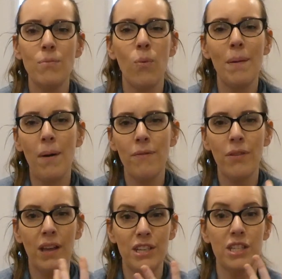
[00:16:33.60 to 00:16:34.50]
wipe
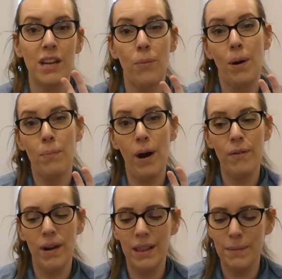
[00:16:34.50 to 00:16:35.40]
off, because she's gonna wear
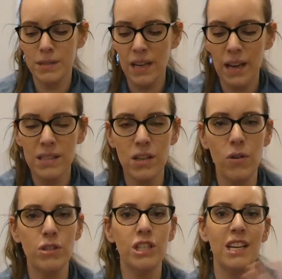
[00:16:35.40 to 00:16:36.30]
bright red lipstick,
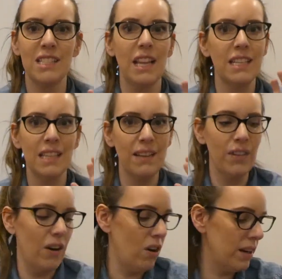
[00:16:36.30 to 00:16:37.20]
so she doesn't like to leave
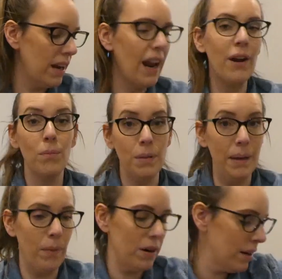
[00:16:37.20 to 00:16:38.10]
that on, and I don't
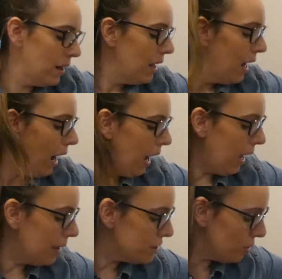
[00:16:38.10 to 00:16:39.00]
blame her.
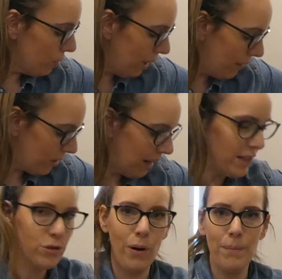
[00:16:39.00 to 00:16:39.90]
So we have to kind
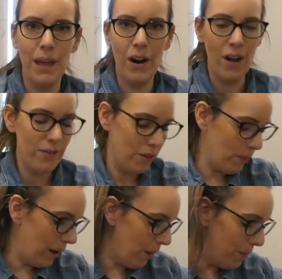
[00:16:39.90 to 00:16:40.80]
of scrub that off on the
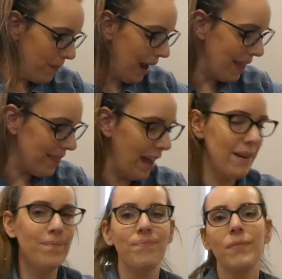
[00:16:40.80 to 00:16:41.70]
way home. And
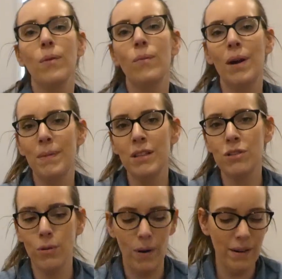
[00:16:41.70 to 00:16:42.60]
then when I'm in the
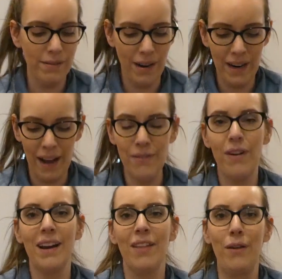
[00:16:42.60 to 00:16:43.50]
store, right, I
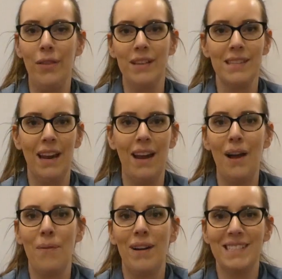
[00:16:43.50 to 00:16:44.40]
find other things that
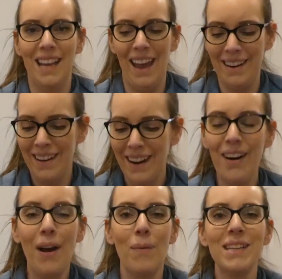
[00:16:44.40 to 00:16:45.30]
I wanted to get,
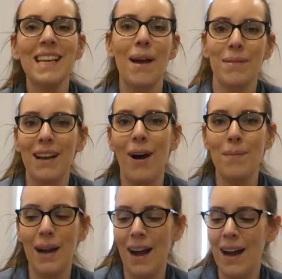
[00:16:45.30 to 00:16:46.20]
or not wanted to get, but caught
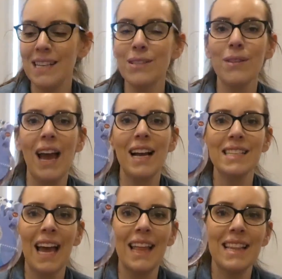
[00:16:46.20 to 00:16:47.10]
my eye. So they
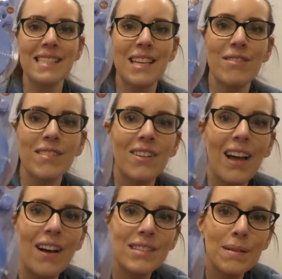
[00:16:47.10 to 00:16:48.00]
actually had these cute little
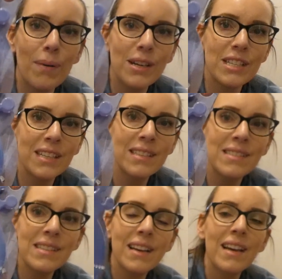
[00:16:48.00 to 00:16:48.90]
Elsa brushes